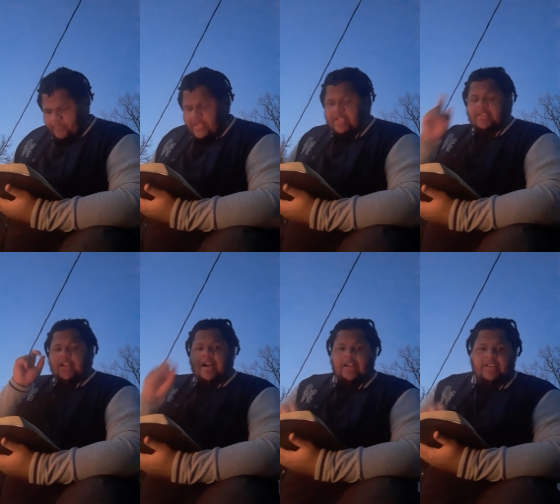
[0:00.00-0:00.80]
This is a
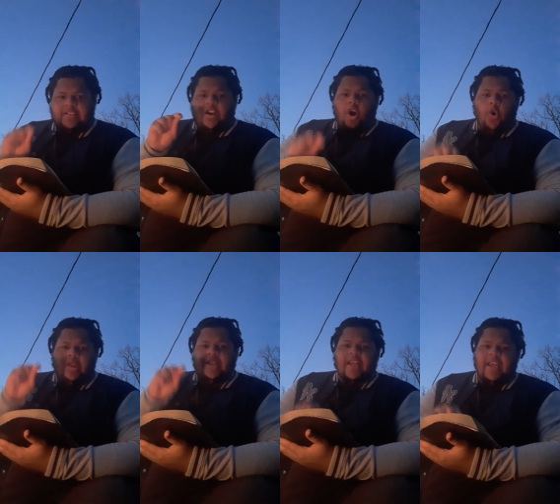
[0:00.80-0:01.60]
this is a
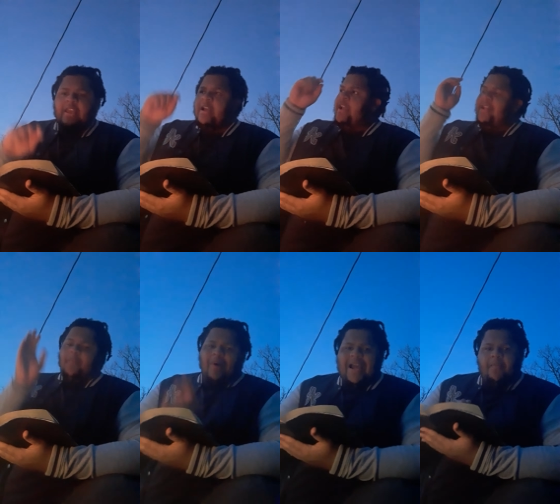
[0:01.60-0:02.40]
holy day in the
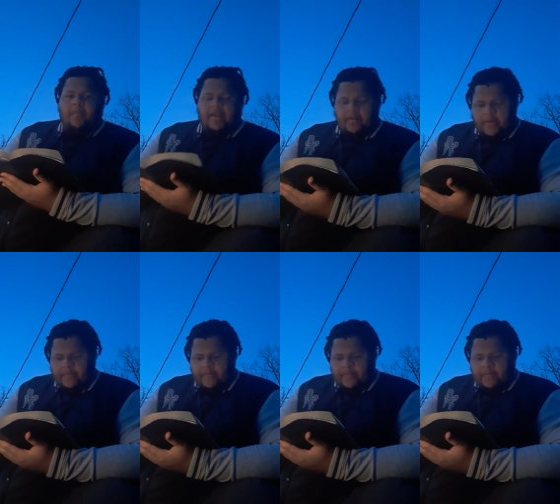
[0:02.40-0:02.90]
Bible, man.